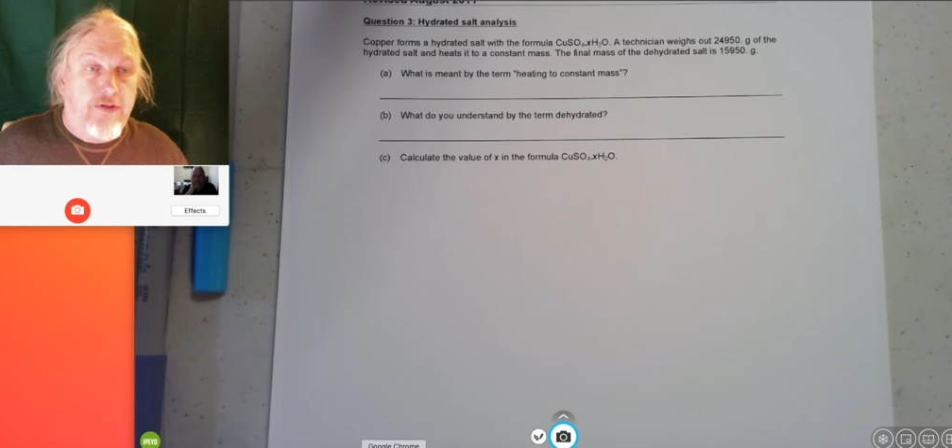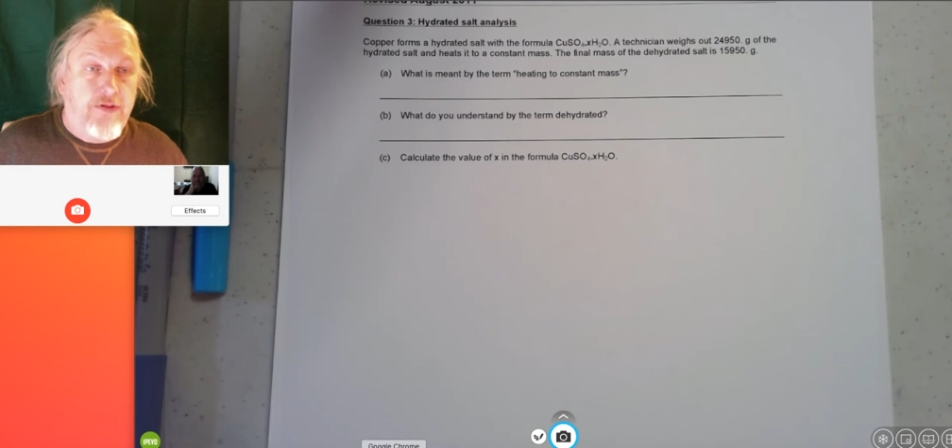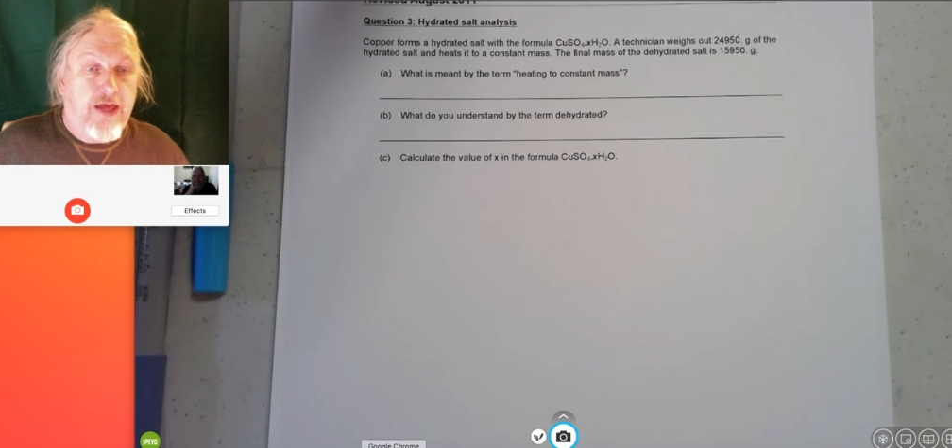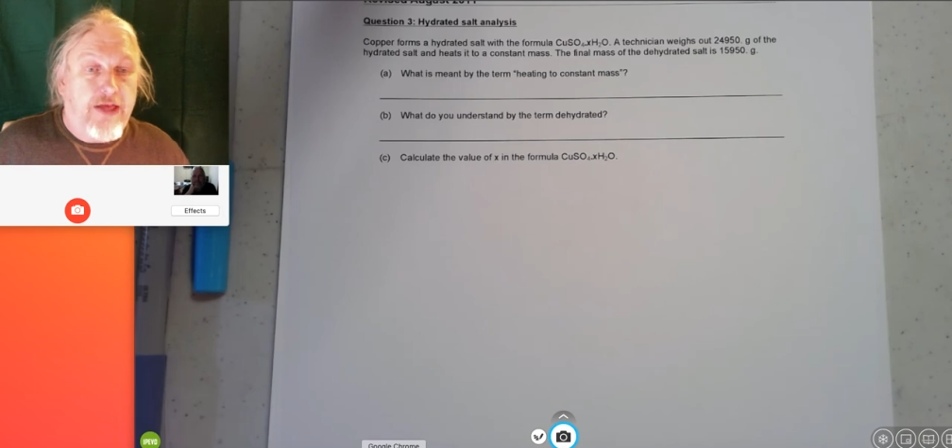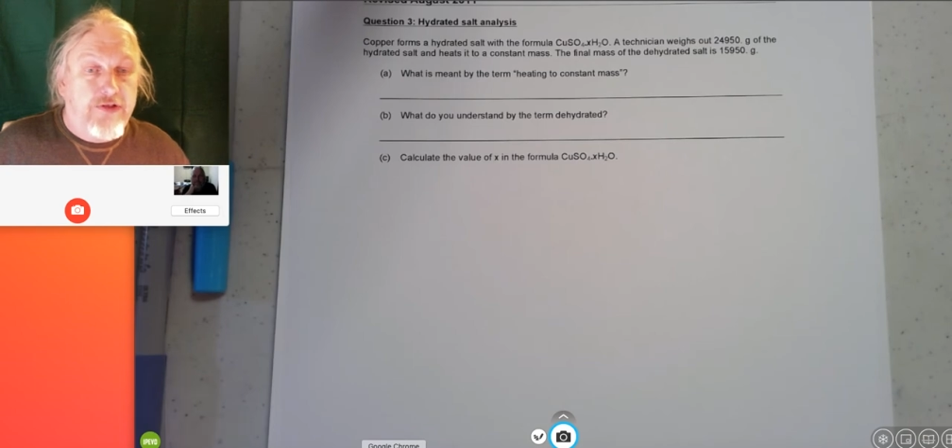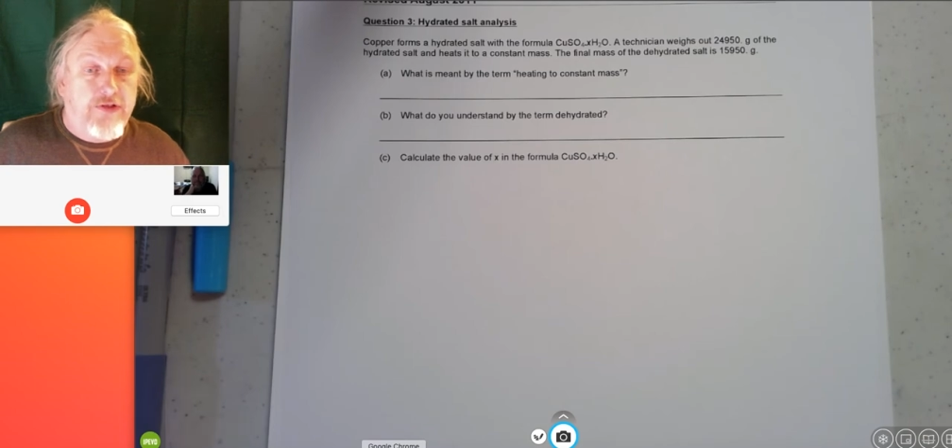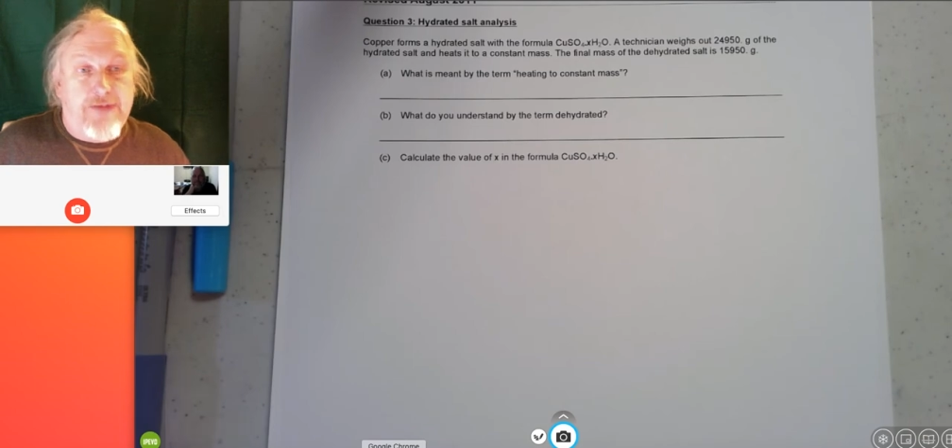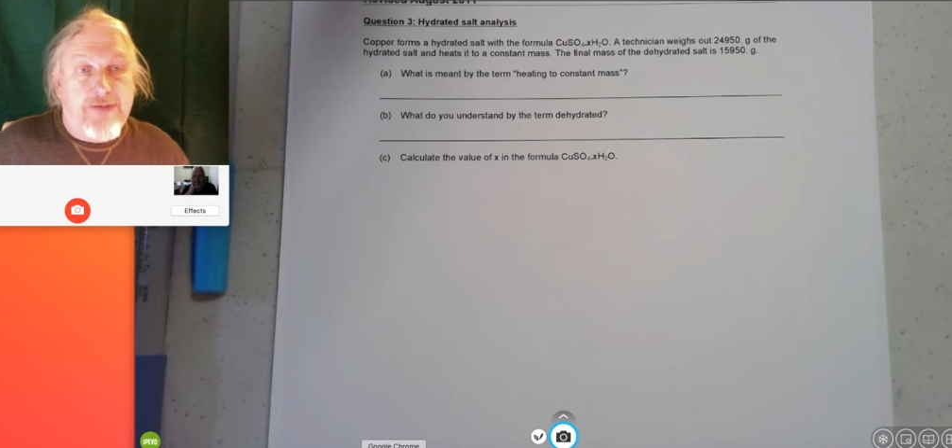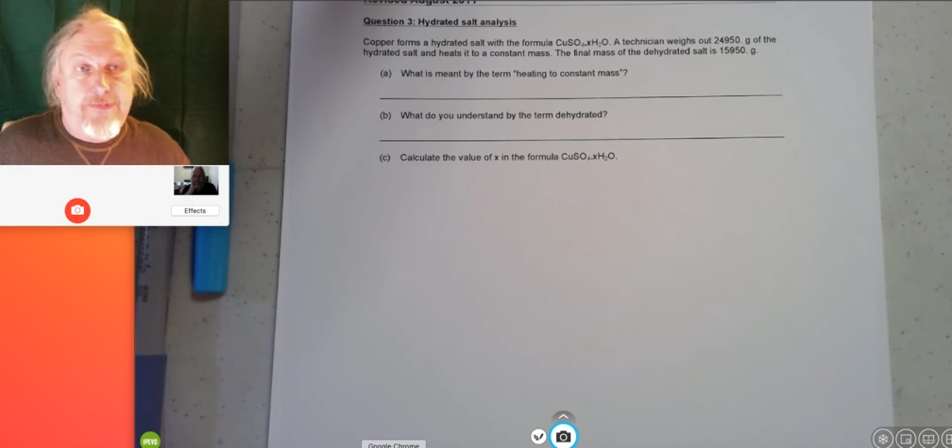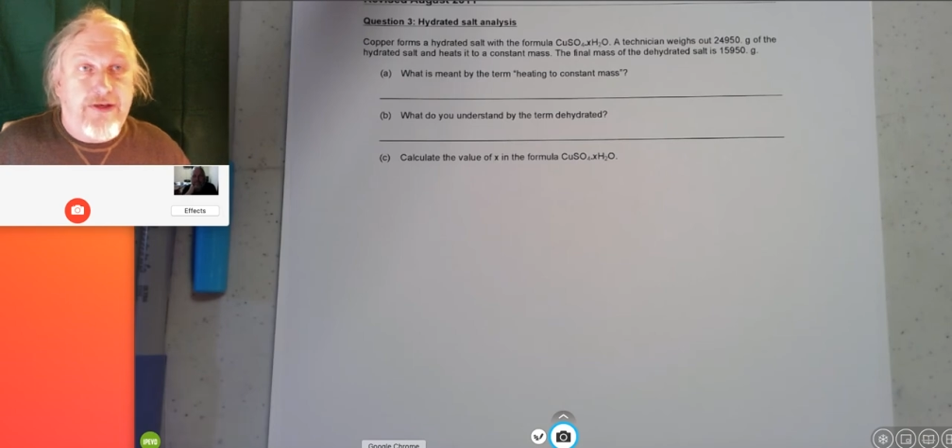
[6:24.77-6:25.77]
and you keep
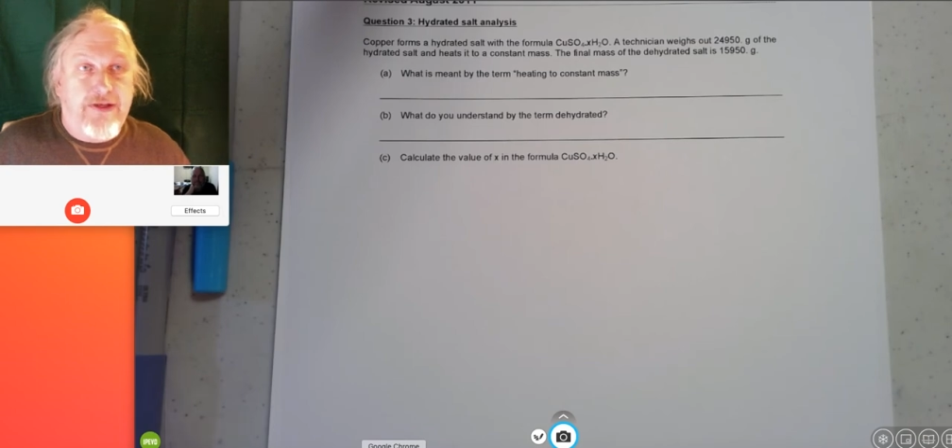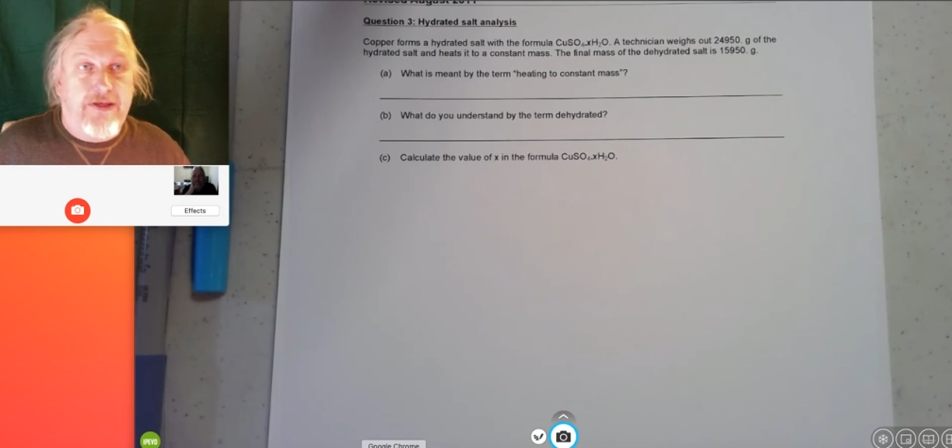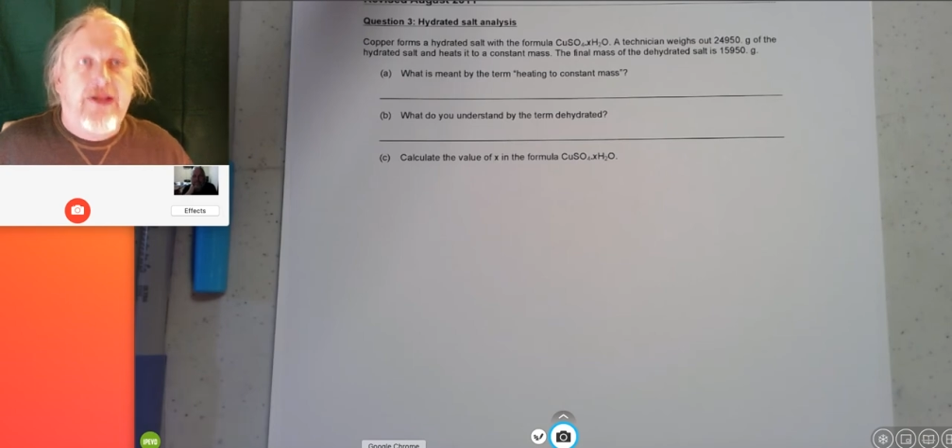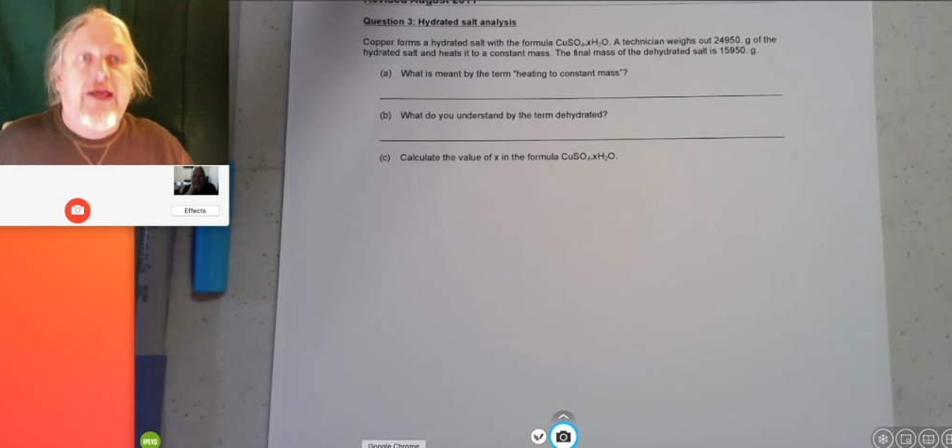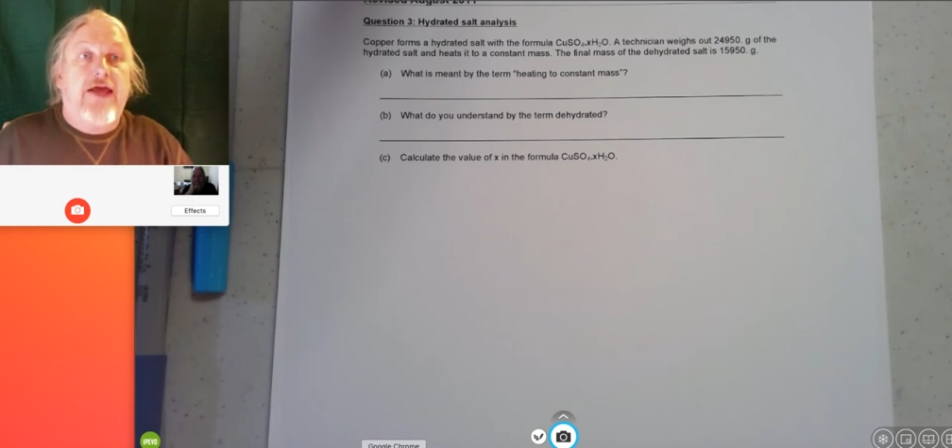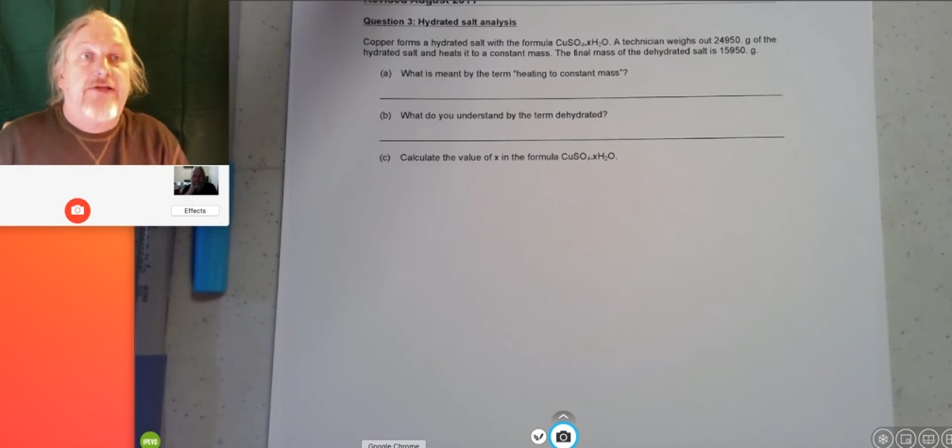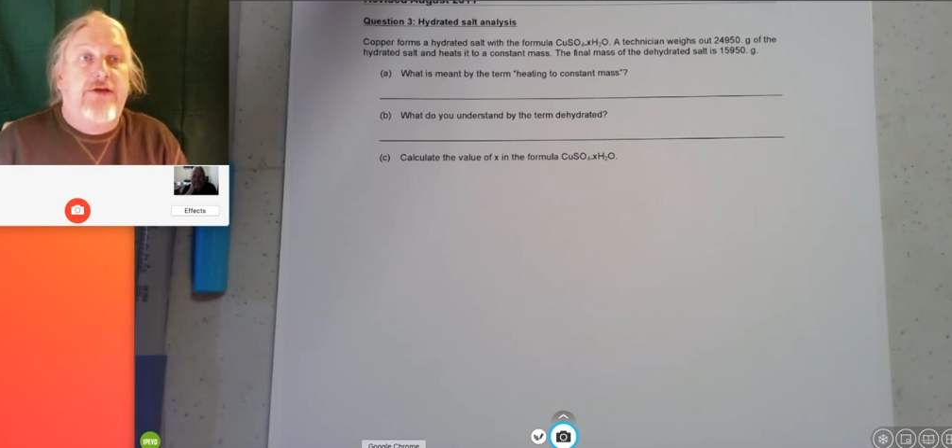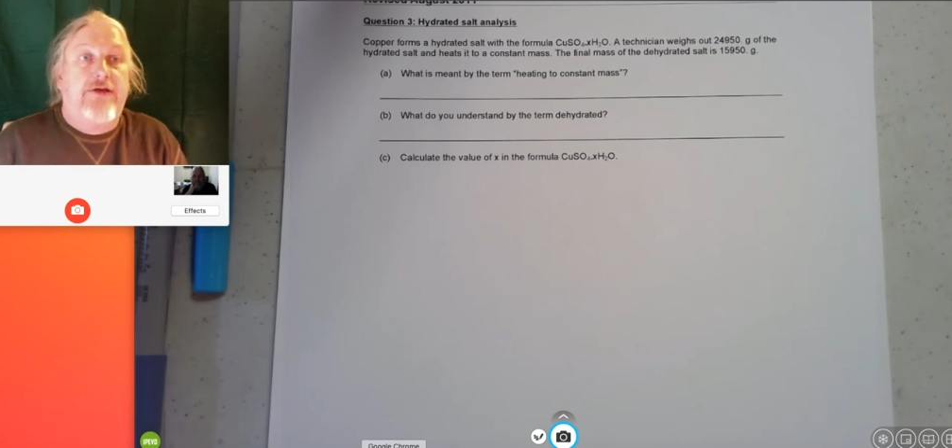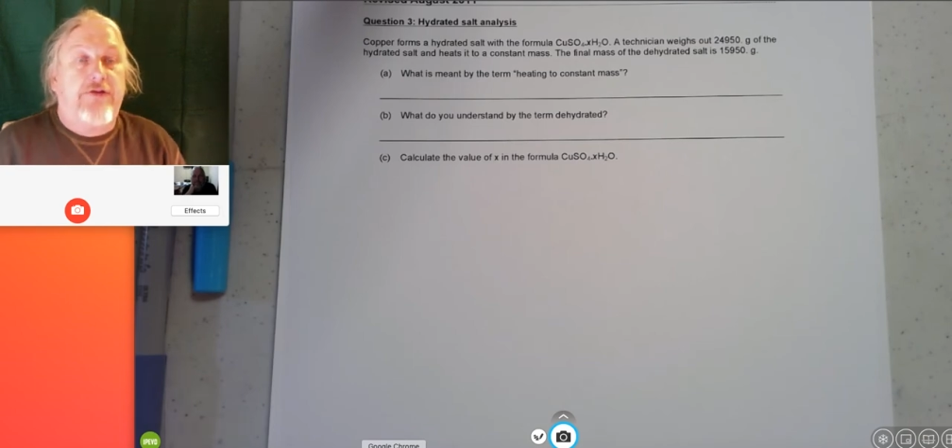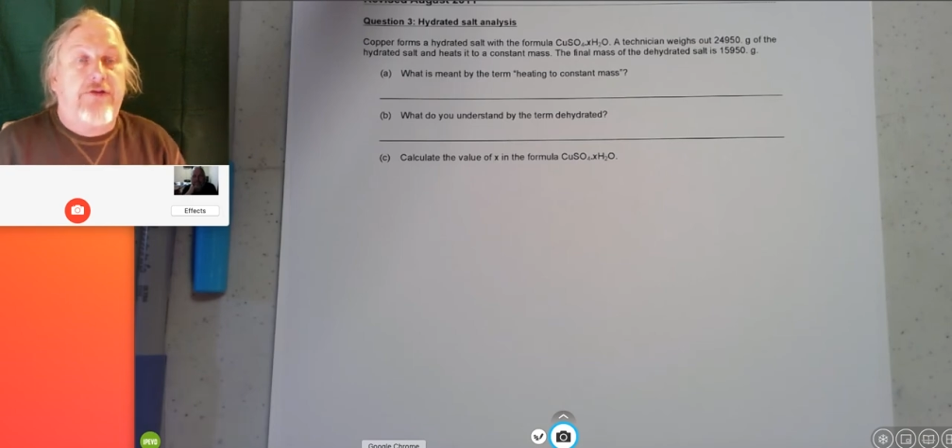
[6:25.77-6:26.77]
heating it until
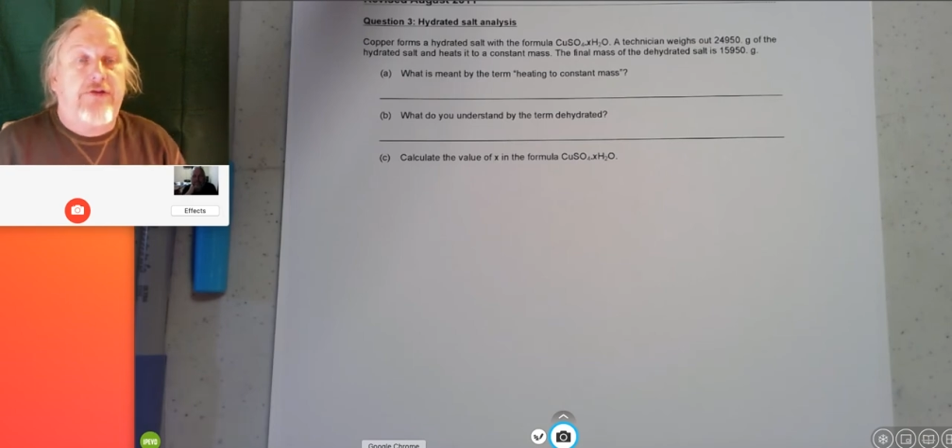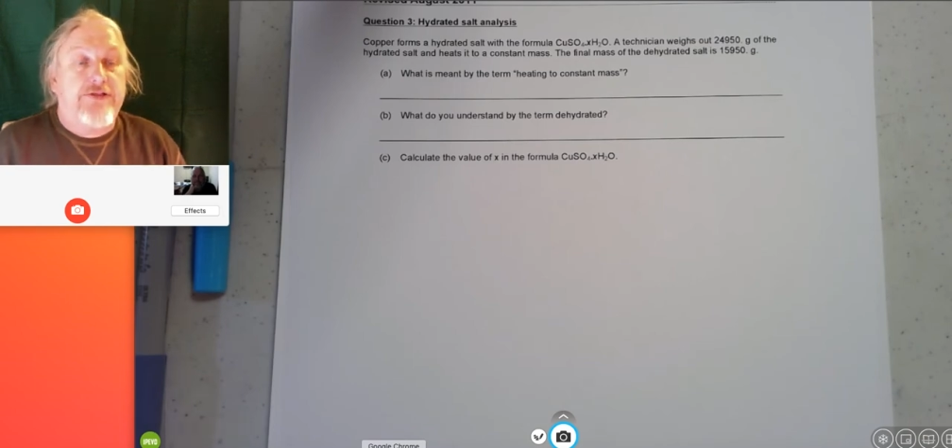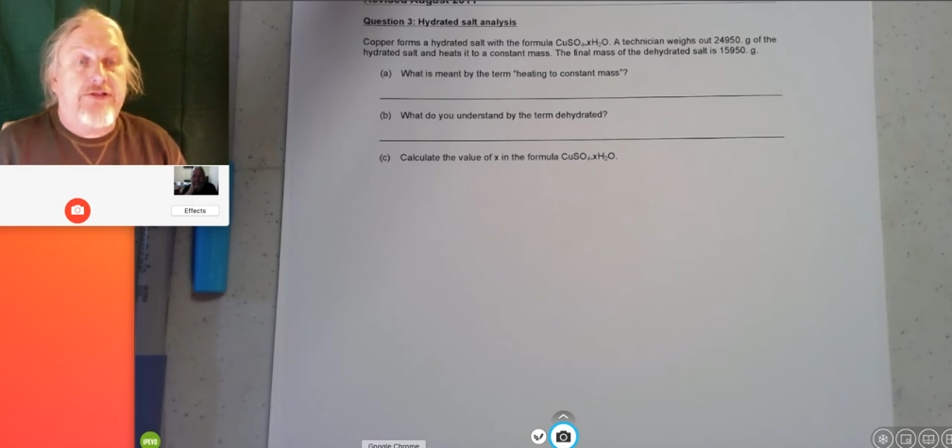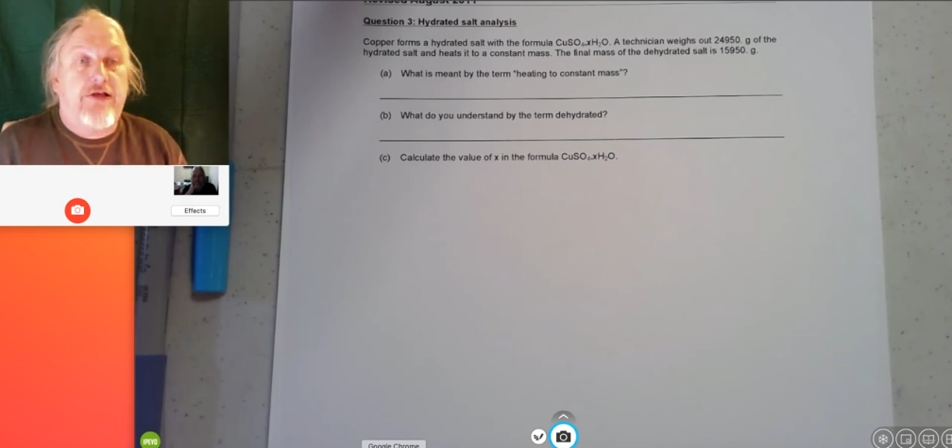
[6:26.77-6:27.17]
there is